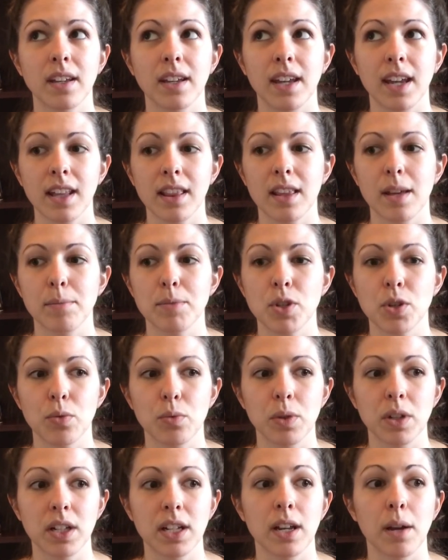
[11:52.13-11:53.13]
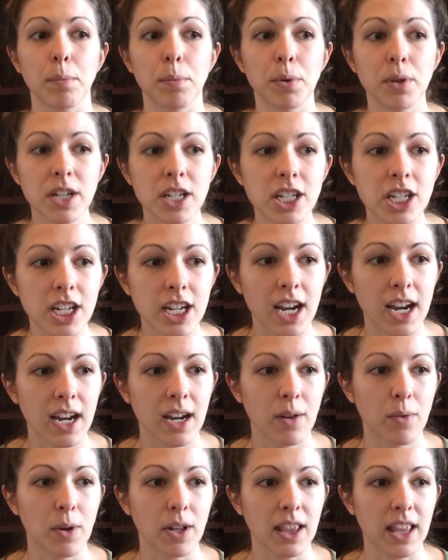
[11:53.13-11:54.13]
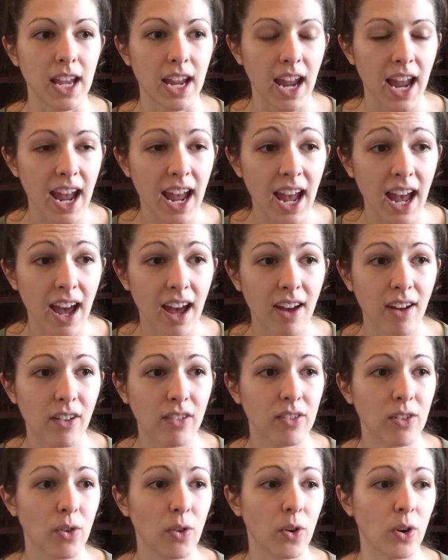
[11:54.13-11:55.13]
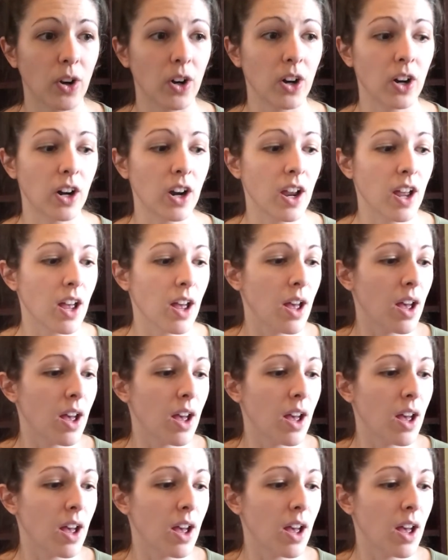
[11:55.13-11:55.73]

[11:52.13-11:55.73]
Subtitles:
get them to really appreciate what they have, or